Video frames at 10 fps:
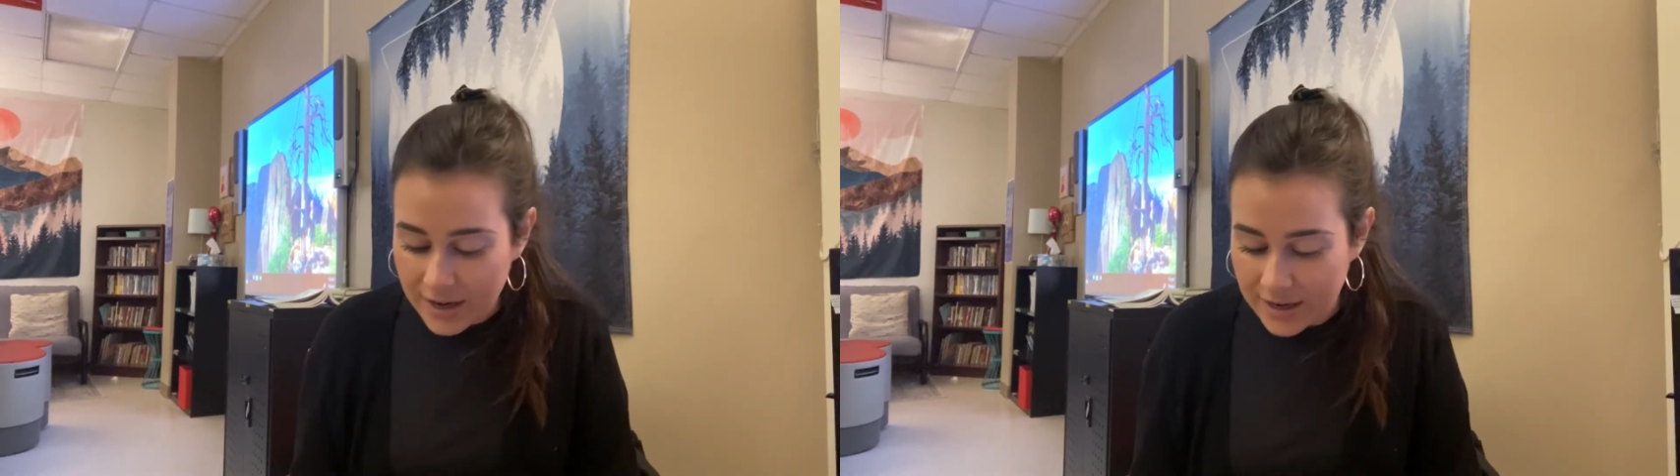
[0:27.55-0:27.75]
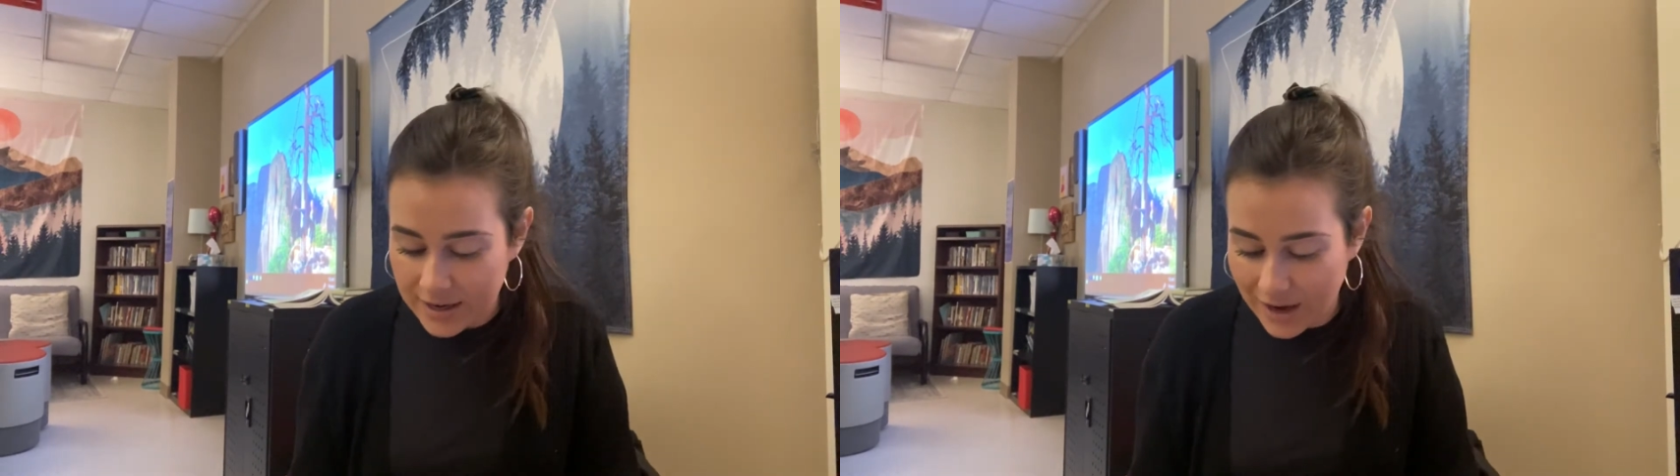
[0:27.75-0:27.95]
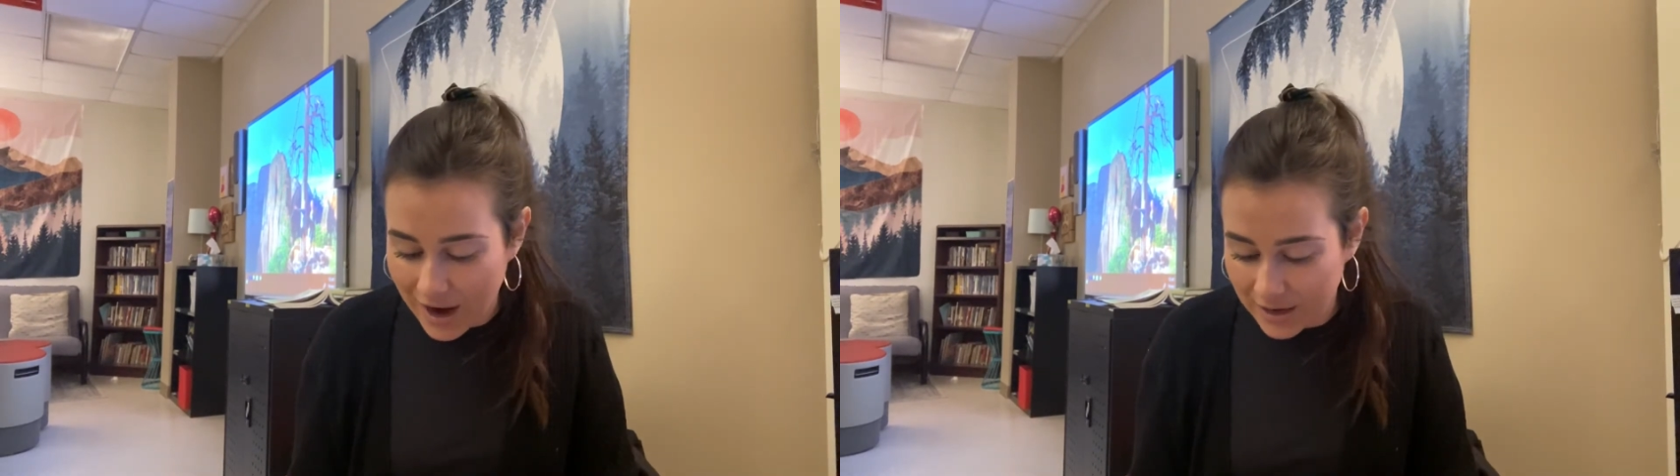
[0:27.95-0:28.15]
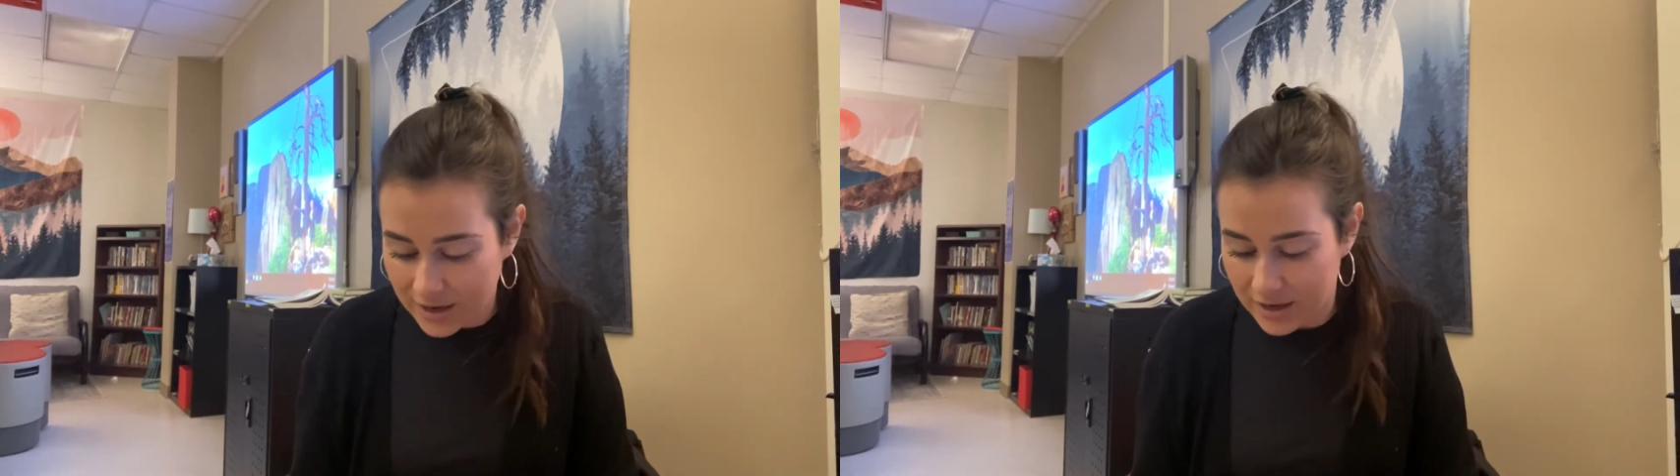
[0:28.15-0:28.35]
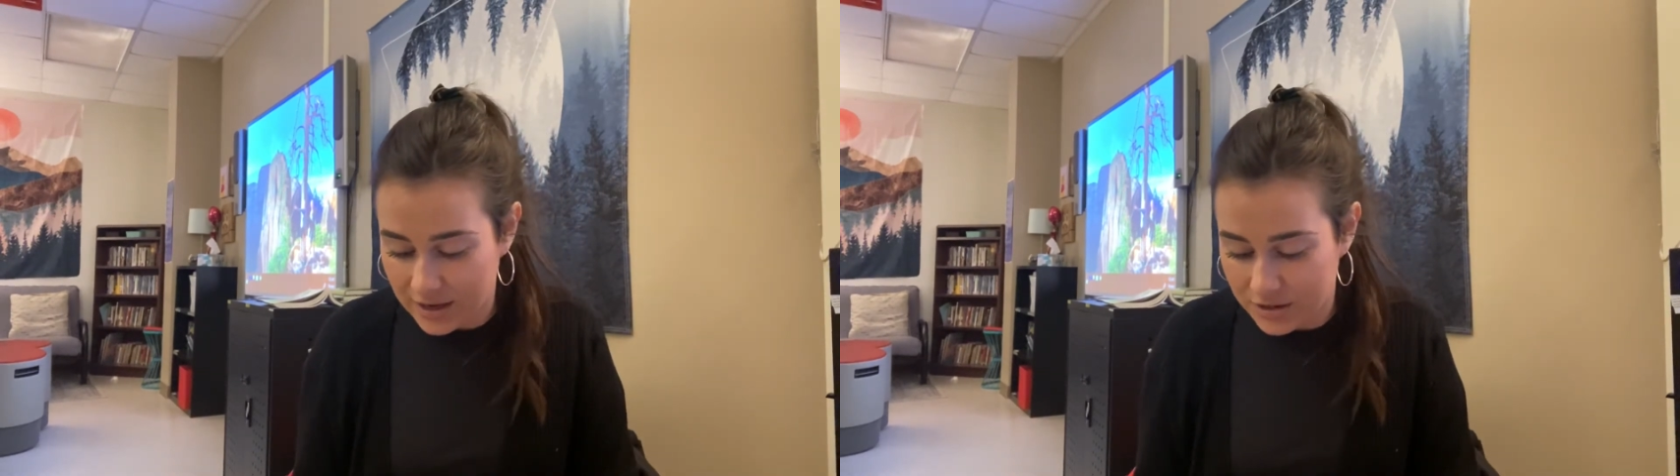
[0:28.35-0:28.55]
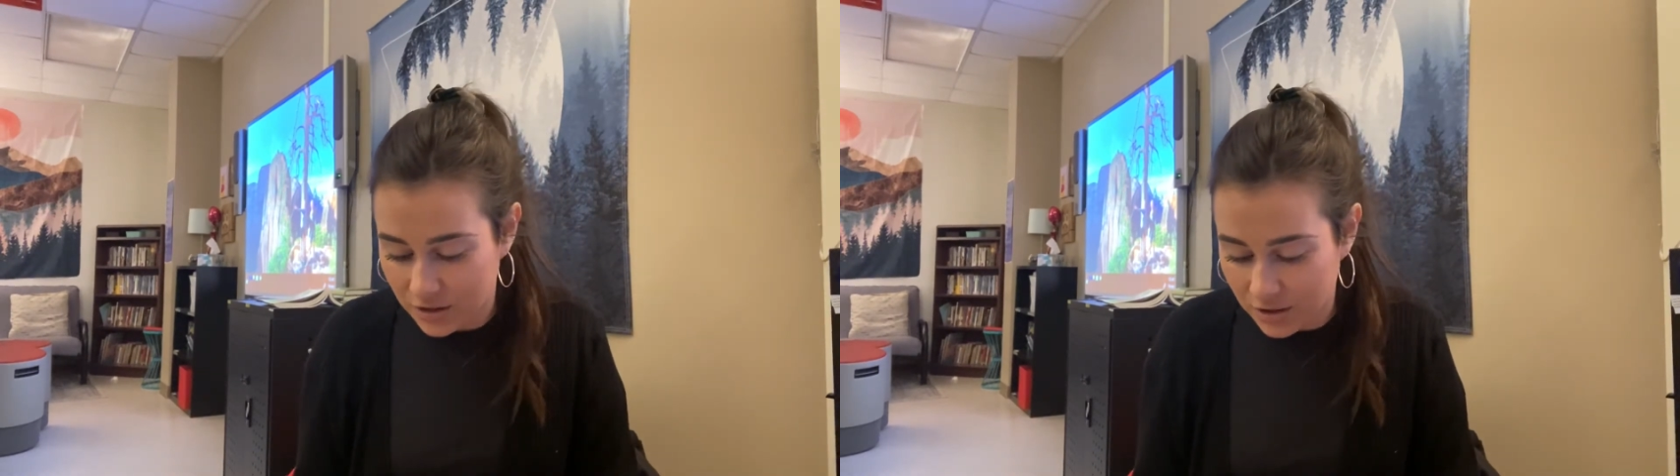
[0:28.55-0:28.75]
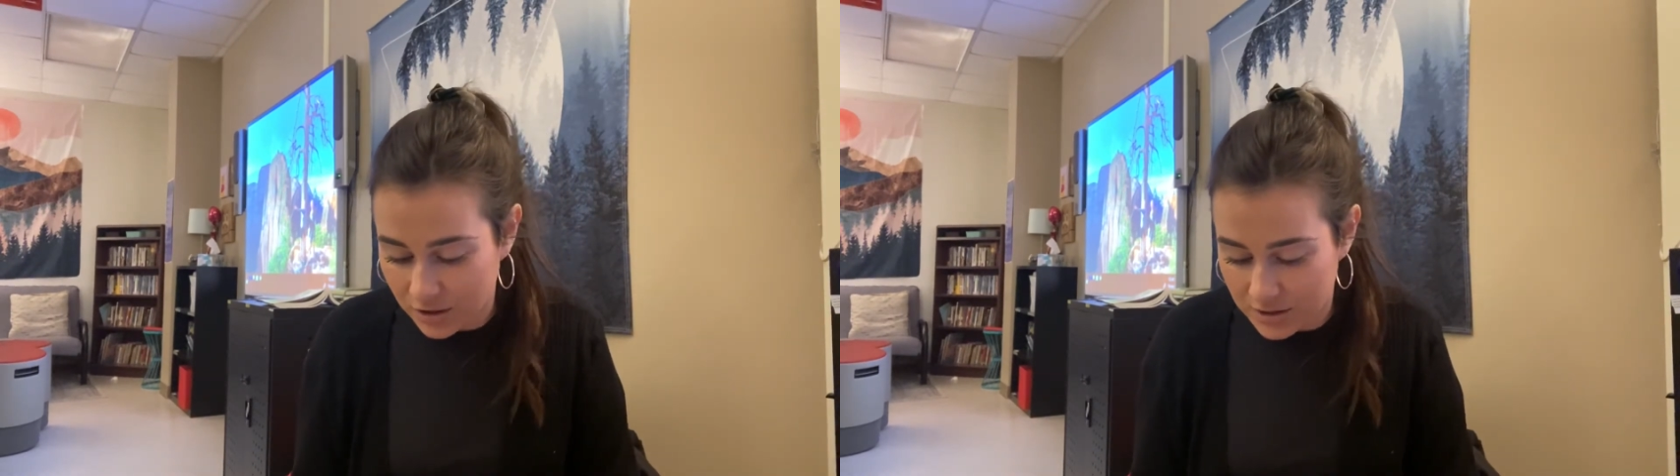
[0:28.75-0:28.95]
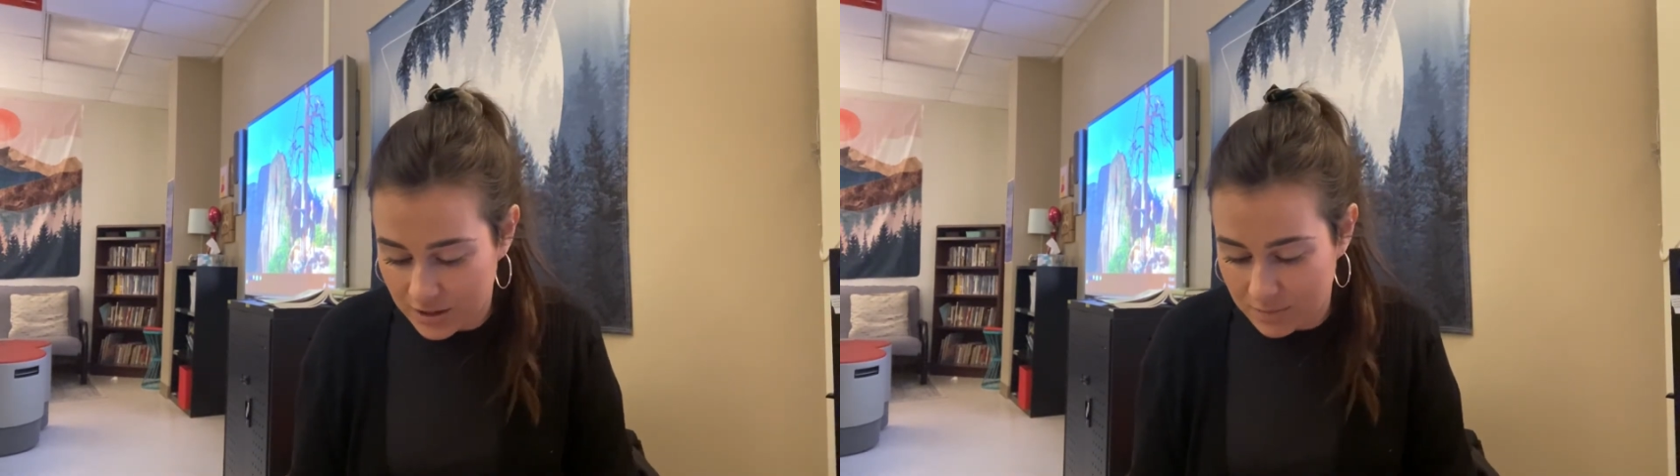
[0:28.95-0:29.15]
He nodded and I
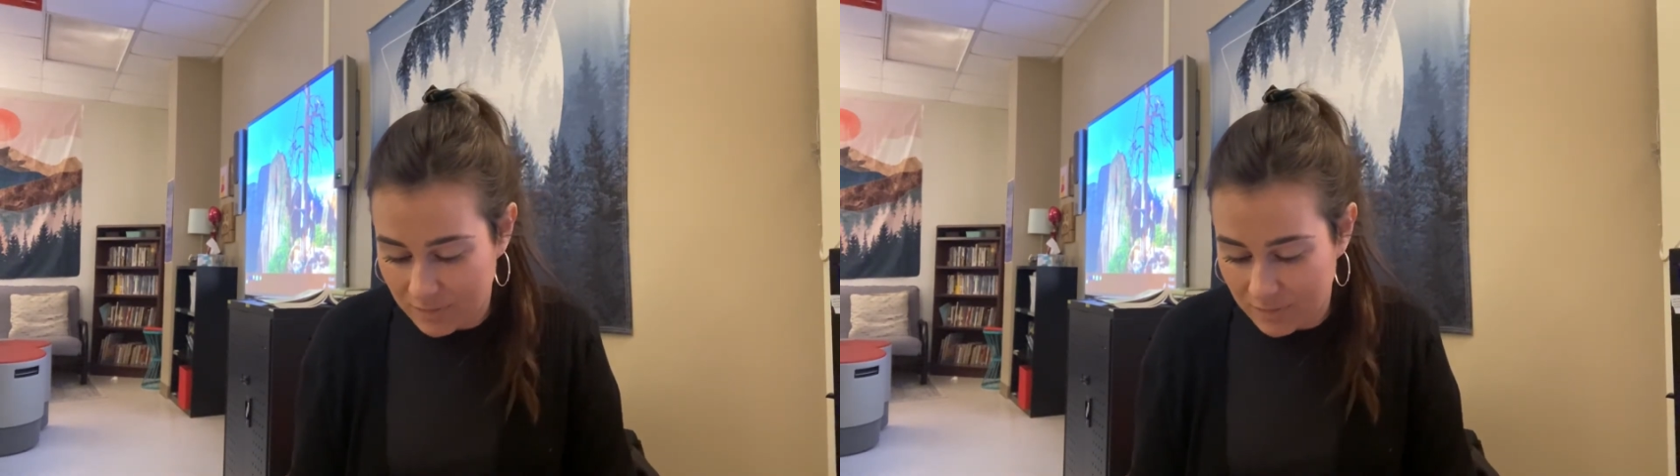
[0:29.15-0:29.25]
turned in